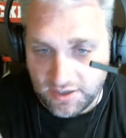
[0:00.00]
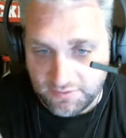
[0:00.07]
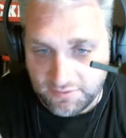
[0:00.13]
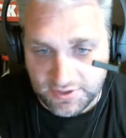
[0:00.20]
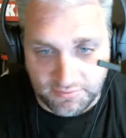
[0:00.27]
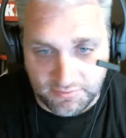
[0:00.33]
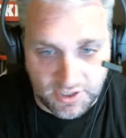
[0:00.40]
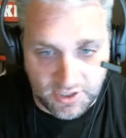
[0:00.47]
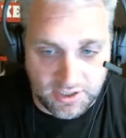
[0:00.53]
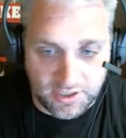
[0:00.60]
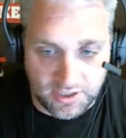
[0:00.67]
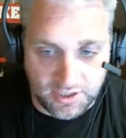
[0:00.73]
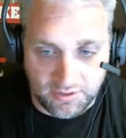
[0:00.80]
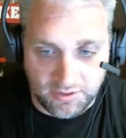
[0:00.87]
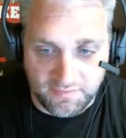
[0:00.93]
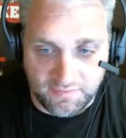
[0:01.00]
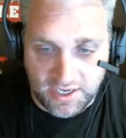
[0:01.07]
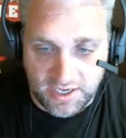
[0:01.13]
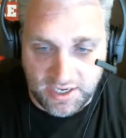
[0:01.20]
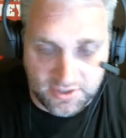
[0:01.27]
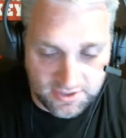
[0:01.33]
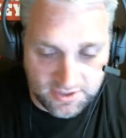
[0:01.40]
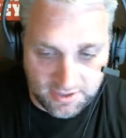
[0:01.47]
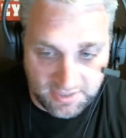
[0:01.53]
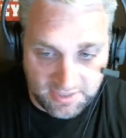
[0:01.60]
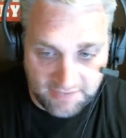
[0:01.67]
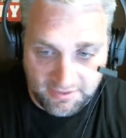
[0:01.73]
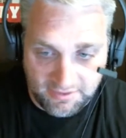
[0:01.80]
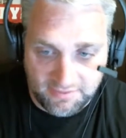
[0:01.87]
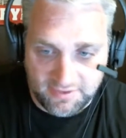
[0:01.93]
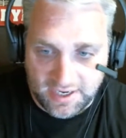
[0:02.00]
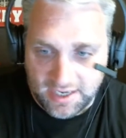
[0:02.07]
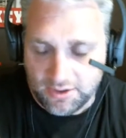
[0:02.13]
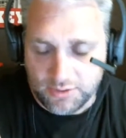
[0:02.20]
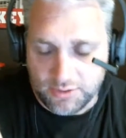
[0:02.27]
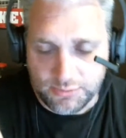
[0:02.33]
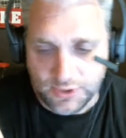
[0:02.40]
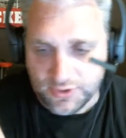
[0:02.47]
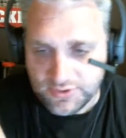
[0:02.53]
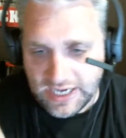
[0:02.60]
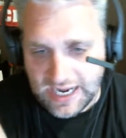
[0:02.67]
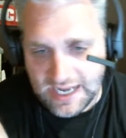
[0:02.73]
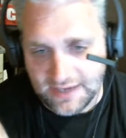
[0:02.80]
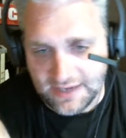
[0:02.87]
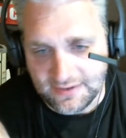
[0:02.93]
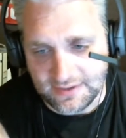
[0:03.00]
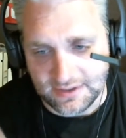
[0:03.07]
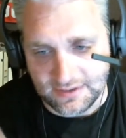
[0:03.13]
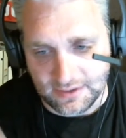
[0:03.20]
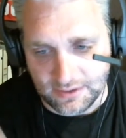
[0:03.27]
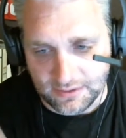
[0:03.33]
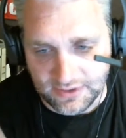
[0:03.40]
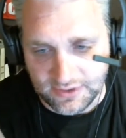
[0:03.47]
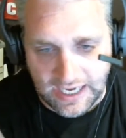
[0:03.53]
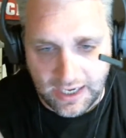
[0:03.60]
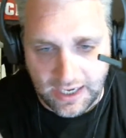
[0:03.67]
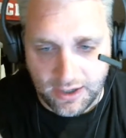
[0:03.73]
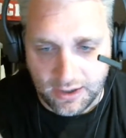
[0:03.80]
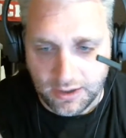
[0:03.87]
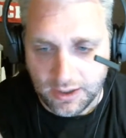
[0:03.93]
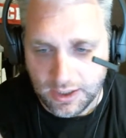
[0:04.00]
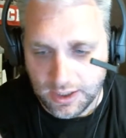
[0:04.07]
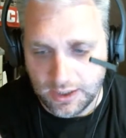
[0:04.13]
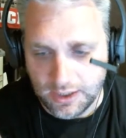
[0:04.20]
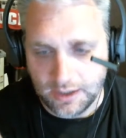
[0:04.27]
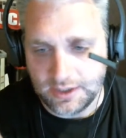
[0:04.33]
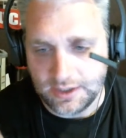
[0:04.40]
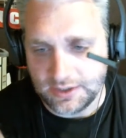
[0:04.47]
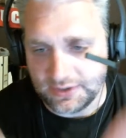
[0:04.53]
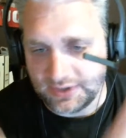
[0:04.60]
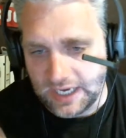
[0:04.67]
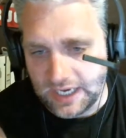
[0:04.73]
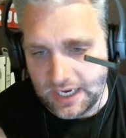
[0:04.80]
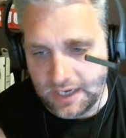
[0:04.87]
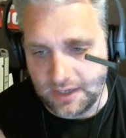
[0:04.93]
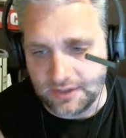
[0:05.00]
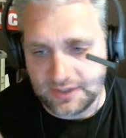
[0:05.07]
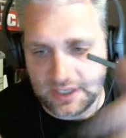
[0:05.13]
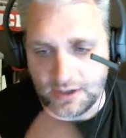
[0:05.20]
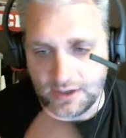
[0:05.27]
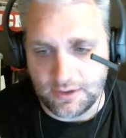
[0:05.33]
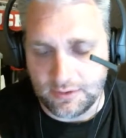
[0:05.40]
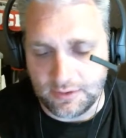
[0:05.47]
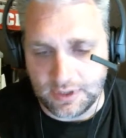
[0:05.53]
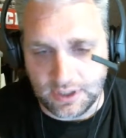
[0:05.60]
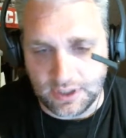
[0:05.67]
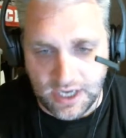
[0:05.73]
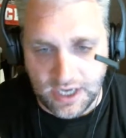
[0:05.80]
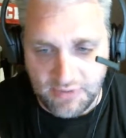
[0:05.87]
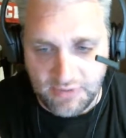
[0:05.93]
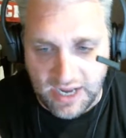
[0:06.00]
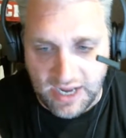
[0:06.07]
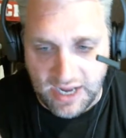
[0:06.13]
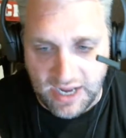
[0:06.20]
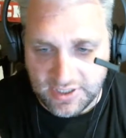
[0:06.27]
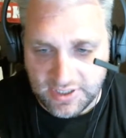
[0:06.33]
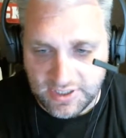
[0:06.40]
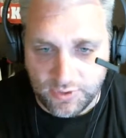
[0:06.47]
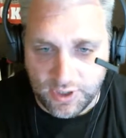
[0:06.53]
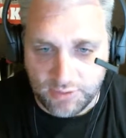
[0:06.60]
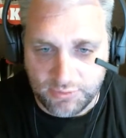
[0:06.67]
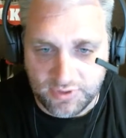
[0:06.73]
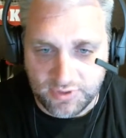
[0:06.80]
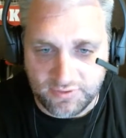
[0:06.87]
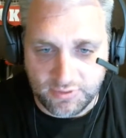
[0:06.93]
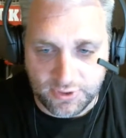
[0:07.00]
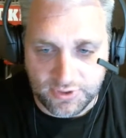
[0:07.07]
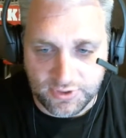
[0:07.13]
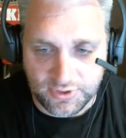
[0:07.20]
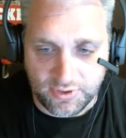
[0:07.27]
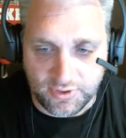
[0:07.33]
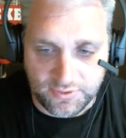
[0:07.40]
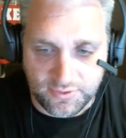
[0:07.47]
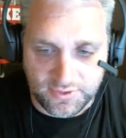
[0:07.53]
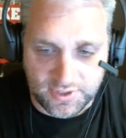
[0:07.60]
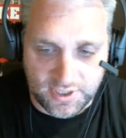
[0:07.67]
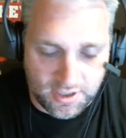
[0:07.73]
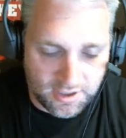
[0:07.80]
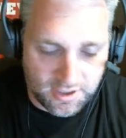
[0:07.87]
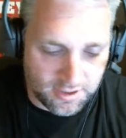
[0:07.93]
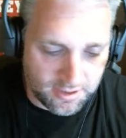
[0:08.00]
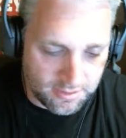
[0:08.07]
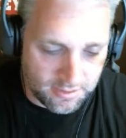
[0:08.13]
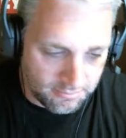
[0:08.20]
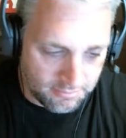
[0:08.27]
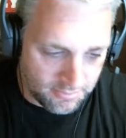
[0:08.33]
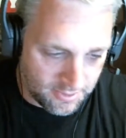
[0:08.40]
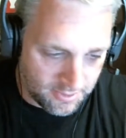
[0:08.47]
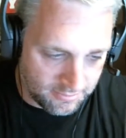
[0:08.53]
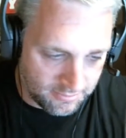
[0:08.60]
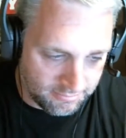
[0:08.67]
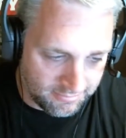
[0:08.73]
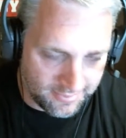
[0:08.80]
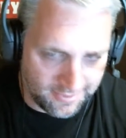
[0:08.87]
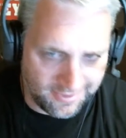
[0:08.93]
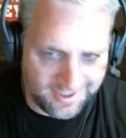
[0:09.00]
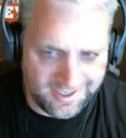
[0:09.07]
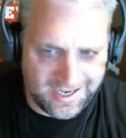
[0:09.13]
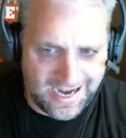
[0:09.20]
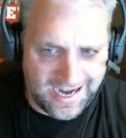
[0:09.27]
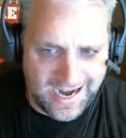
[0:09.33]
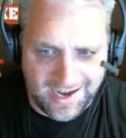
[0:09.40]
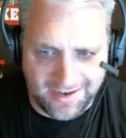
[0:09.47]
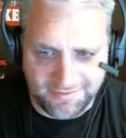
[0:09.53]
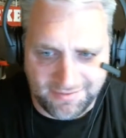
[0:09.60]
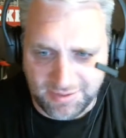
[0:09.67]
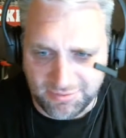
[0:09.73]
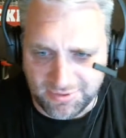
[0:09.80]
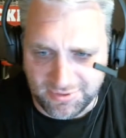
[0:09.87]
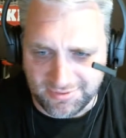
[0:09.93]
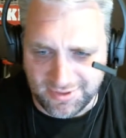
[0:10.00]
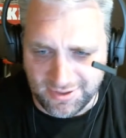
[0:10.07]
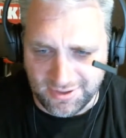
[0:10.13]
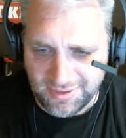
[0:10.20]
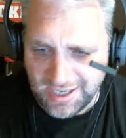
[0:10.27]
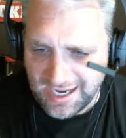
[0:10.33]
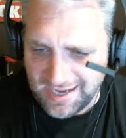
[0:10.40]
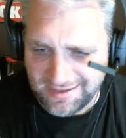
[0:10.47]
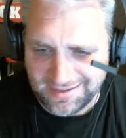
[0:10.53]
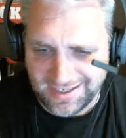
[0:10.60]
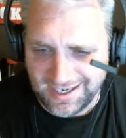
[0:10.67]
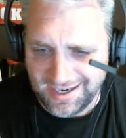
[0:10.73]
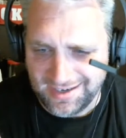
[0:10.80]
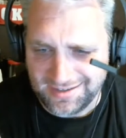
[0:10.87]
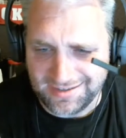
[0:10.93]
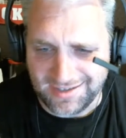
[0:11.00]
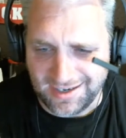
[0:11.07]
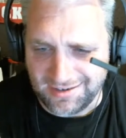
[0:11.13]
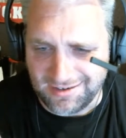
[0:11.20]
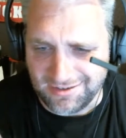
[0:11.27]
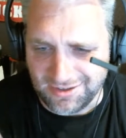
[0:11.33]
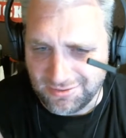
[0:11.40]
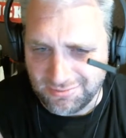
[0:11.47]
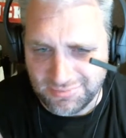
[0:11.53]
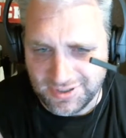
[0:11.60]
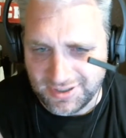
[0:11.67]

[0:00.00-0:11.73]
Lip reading: or something, the vet I mean, every vet almost has this little scanner. They'll scan and tell who the name, address, phone number of the person who owns the dog or or cat if people own cats, I guess. I don't know, but